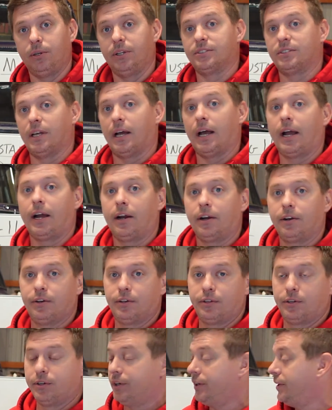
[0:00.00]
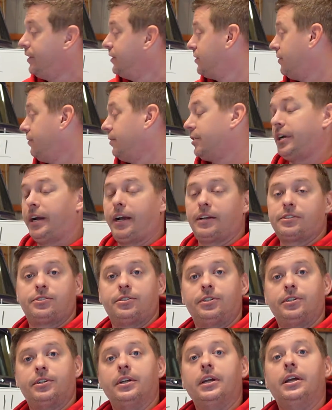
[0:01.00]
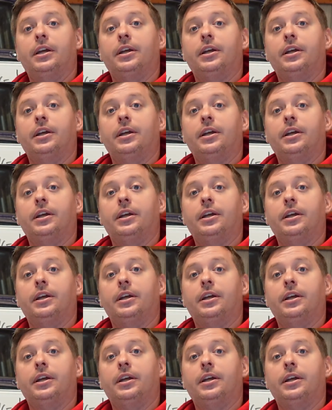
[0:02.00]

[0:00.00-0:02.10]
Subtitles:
is the higher the degrees of your caster,